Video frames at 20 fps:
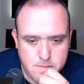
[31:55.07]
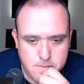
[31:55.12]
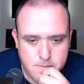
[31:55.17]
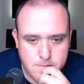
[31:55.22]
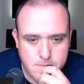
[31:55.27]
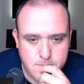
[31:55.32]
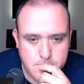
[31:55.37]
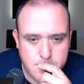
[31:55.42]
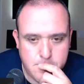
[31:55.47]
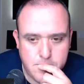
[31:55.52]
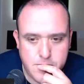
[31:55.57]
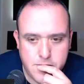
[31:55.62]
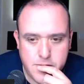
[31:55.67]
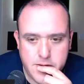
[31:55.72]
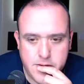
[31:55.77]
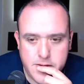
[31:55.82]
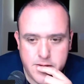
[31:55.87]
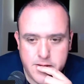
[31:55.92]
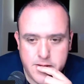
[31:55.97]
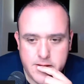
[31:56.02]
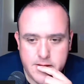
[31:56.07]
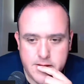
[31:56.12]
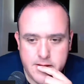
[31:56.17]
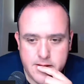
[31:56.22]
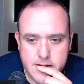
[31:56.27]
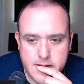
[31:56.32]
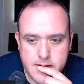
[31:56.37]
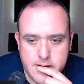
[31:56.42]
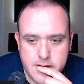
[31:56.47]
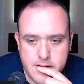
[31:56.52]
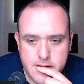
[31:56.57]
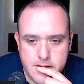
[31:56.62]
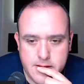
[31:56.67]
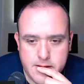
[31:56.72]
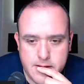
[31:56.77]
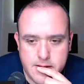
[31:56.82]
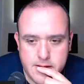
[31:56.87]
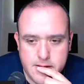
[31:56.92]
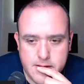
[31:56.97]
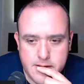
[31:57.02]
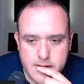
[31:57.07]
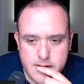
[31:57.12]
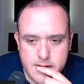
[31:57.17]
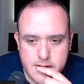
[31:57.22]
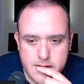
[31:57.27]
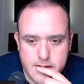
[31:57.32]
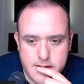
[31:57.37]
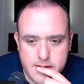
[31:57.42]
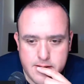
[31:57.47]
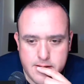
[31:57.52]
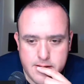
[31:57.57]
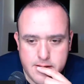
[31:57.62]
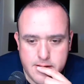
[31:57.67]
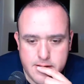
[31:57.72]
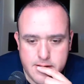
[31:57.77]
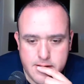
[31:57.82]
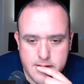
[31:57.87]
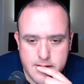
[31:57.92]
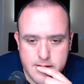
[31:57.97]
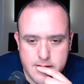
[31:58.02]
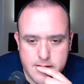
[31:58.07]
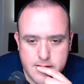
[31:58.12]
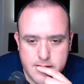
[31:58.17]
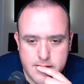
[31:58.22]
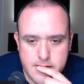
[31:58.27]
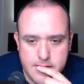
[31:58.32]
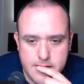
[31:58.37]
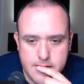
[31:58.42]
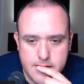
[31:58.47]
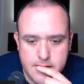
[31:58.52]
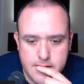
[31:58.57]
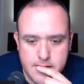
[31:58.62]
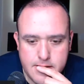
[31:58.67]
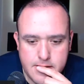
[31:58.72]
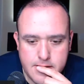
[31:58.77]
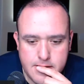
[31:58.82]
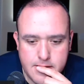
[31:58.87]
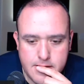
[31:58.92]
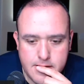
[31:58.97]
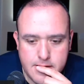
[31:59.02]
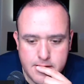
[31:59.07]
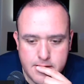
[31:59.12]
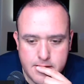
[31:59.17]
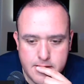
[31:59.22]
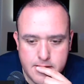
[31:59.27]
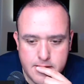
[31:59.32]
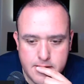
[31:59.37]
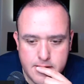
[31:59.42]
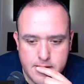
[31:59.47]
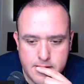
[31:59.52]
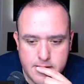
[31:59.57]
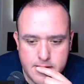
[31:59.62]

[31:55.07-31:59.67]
Nobody speaks.